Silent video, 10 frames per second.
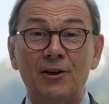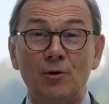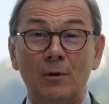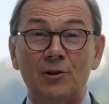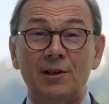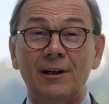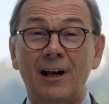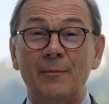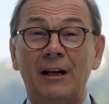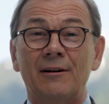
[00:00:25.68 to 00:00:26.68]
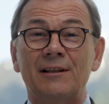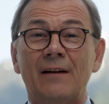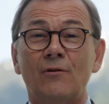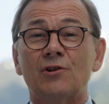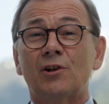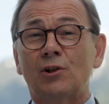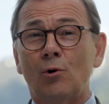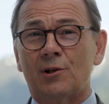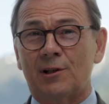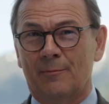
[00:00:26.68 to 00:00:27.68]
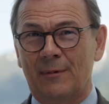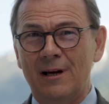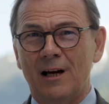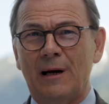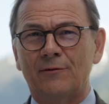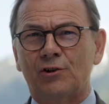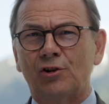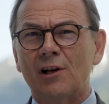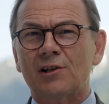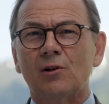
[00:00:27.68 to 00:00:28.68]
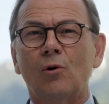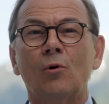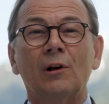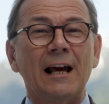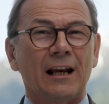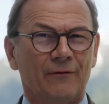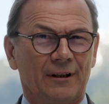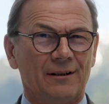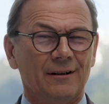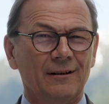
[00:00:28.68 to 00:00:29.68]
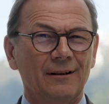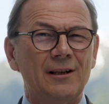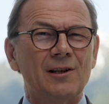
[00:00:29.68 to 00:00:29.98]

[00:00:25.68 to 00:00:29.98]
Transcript: Andrew Wilson, and I'm here in Davos to talk to them about the trust or lack of it in